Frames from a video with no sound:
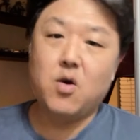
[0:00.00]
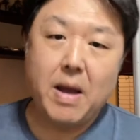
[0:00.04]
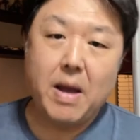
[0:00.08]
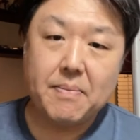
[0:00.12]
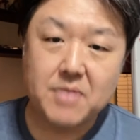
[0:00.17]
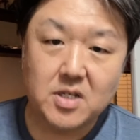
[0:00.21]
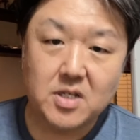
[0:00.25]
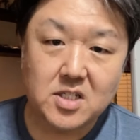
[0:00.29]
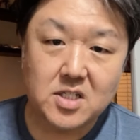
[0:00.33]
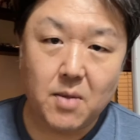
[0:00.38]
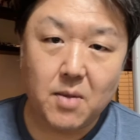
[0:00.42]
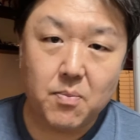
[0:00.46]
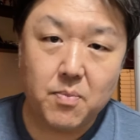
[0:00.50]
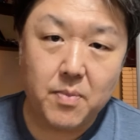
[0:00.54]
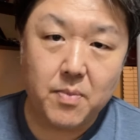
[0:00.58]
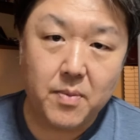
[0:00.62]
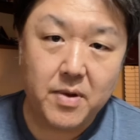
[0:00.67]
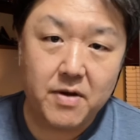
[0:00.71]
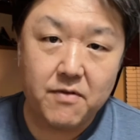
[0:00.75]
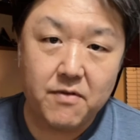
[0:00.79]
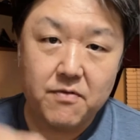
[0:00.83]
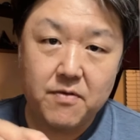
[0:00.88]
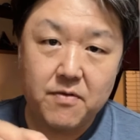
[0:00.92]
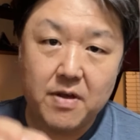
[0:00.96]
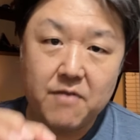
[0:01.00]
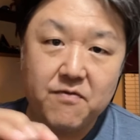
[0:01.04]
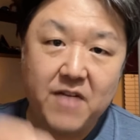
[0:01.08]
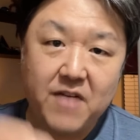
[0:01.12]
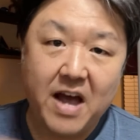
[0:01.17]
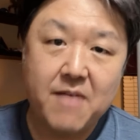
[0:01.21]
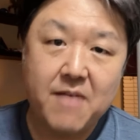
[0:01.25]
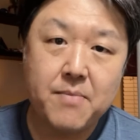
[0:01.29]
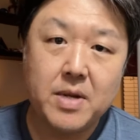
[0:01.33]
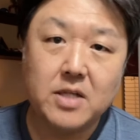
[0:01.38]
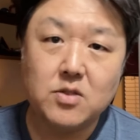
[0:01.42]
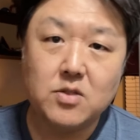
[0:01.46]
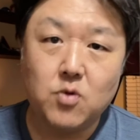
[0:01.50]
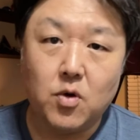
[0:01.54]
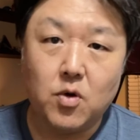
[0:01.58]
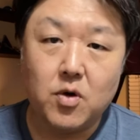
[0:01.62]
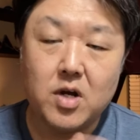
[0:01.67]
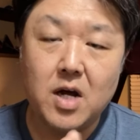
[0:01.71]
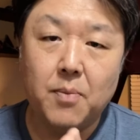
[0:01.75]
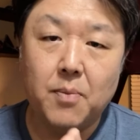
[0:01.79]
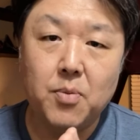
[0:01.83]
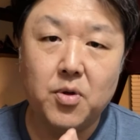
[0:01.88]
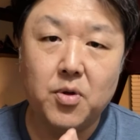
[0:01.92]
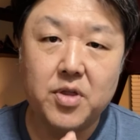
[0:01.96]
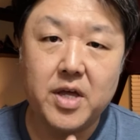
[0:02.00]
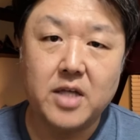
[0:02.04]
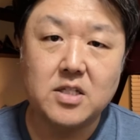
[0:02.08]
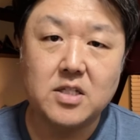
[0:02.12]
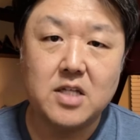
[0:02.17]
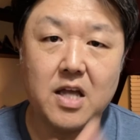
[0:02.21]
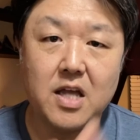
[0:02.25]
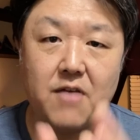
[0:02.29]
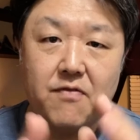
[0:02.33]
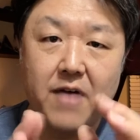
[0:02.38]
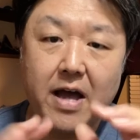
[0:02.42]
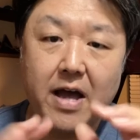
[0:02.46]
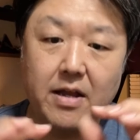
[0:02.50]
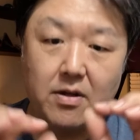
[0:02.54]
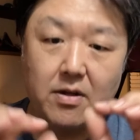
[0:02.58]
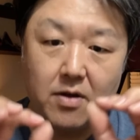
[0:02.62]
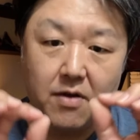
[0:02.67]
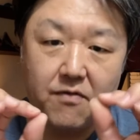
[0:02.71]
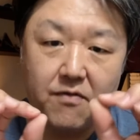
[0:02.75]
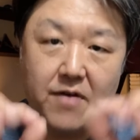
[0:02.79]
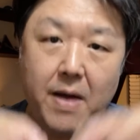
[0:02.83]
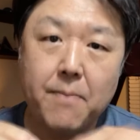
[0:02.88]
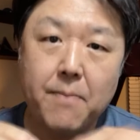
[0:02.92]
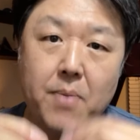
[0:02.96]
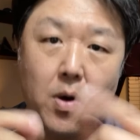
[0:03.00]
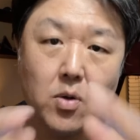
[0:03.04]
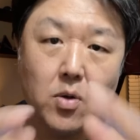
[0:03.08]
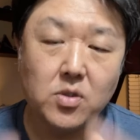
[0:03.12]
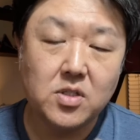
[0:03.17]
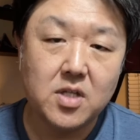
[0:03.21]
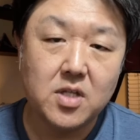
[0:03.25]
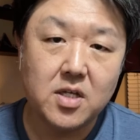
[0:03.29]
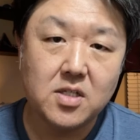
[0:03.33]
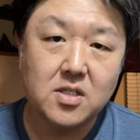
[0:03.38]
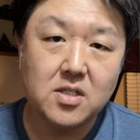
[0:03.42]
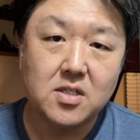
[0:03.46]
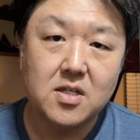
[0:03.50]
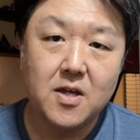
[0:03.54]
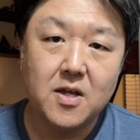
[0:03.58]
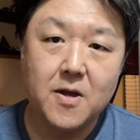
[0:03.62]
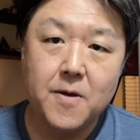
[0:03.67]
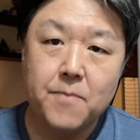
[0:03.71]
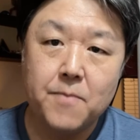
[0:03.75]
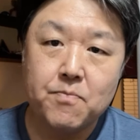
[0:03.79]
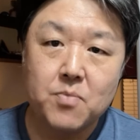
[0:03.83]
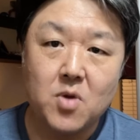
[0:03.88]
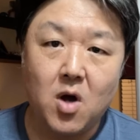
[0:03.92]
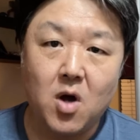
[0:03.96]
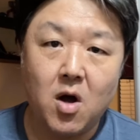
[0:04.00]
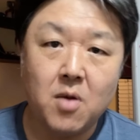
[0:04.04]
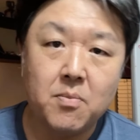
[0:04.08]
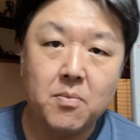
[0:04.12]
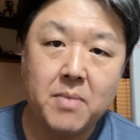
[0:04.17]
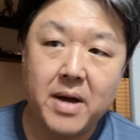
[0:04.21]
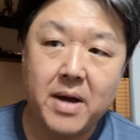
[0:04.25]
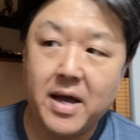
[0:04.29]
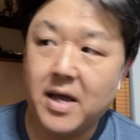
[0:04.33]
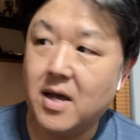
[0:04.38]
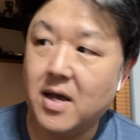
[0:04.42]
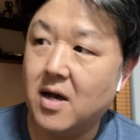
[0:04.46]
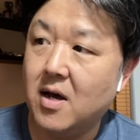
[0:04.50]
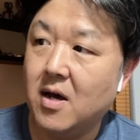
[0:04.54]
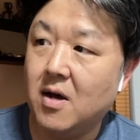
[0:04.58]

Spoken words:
this up in 5 minutes. A couple things. If I post this on my